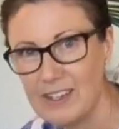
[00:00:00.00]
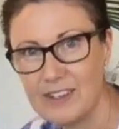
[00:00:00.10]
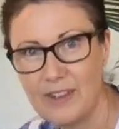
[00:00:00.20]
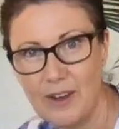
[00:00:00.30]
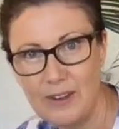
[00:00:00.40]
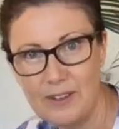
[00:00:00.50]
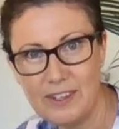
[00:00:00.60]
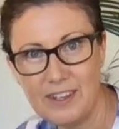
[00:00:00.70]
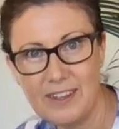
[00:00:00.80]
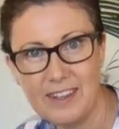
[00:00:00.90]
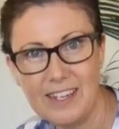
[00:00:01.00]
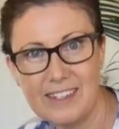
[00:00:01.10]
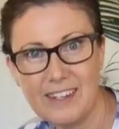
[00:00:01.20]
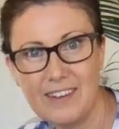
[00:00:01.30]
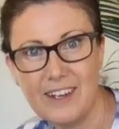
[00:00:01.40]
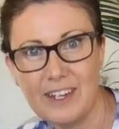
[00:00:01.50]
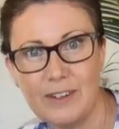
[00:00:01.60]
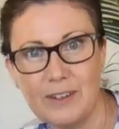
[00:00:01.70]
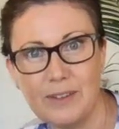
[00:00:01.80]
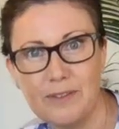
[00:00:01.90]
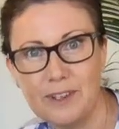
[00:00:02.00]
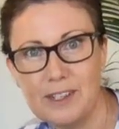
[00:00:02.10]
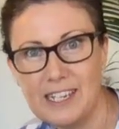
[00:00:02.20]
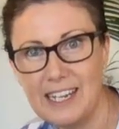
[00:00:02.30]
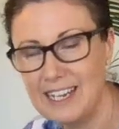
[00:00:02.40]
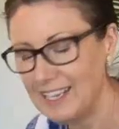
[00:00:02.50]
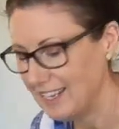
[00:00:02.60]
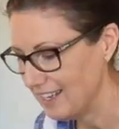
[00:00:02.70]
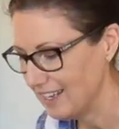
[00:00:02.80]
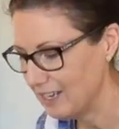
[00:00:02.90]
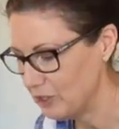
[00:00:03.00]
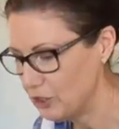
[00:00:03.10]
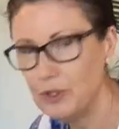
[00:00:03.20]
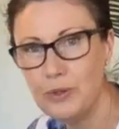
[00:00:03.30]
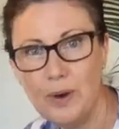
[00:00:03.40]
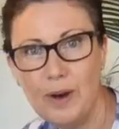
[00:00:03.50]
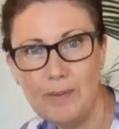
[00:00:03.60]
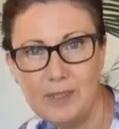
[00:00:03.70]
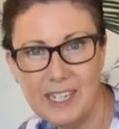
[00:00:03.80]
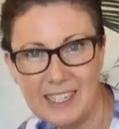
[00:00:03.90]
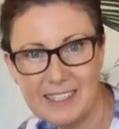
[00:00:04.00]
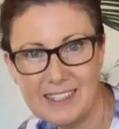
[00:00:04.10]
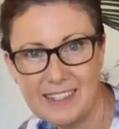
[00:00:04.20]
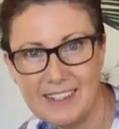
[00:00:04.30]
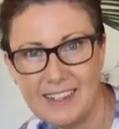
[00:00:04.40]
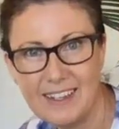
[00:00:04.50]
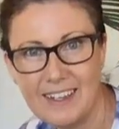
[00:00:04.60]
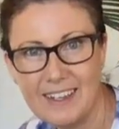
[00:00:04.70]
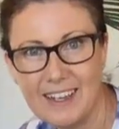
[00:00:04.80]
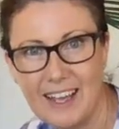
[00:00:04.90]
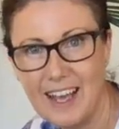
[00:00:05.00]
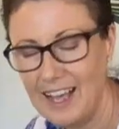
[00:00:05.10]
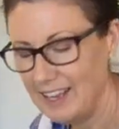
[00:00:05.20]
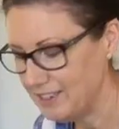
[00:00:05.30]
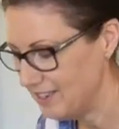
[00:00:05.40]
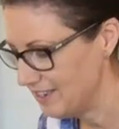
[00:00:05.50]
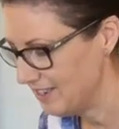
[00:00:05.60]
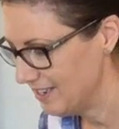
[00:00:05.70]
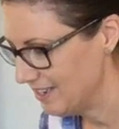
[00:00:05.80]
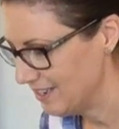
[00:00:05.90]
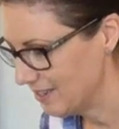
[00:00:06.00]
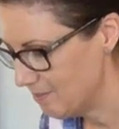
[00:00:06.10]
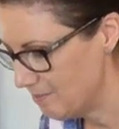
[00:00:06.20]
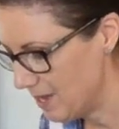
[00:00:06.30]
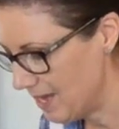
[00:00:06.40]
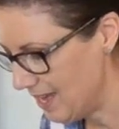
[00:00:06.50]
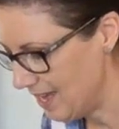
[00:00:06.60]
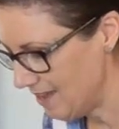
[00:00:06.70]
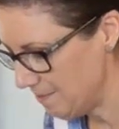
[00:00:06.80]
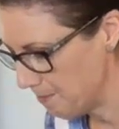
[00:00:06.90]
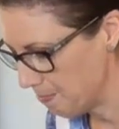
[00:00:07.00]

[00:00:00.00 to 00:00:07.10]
So those are the things I'd like you to do. Firstly, get 2 objects and compare